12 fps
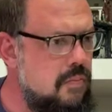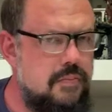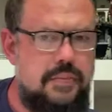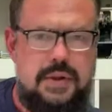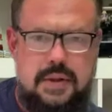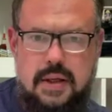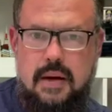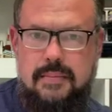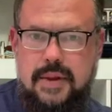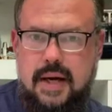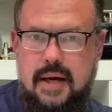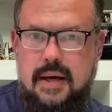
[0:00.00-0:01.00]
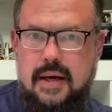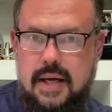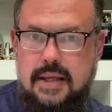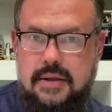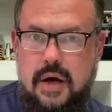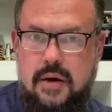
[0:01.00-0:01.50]
Something
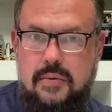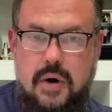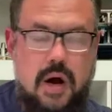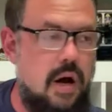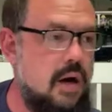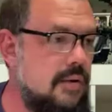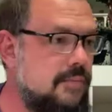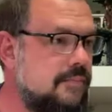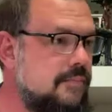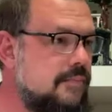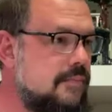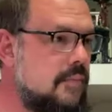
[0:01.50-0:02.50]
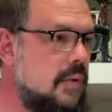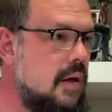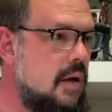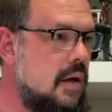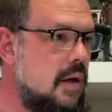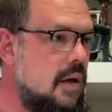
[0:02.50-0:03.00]
has gone wrong.
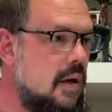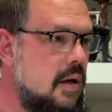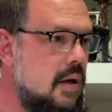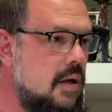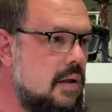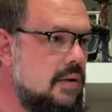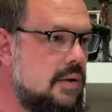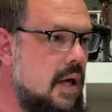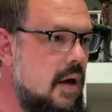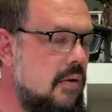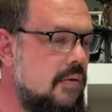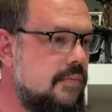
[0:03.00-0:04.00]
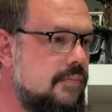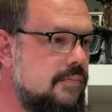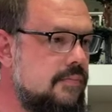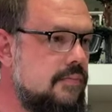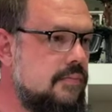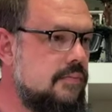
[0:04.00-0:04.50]
So,
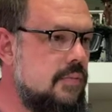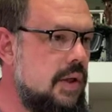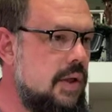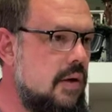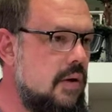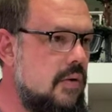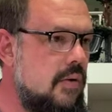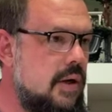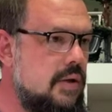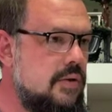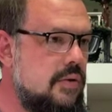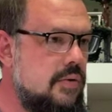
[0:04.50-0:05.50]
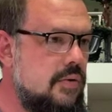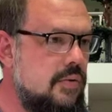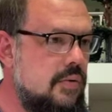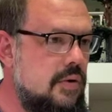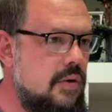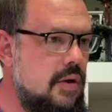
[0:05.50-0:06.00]
we are going
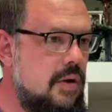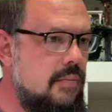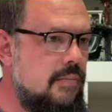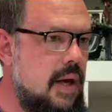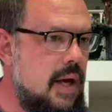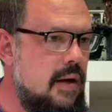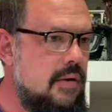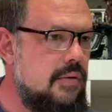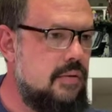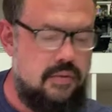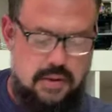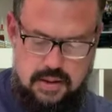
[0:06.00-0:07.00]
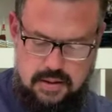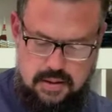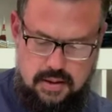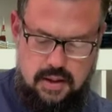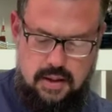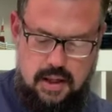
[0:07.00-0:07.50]
to look back through
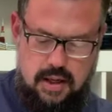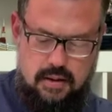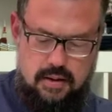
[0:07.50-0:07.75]
this again.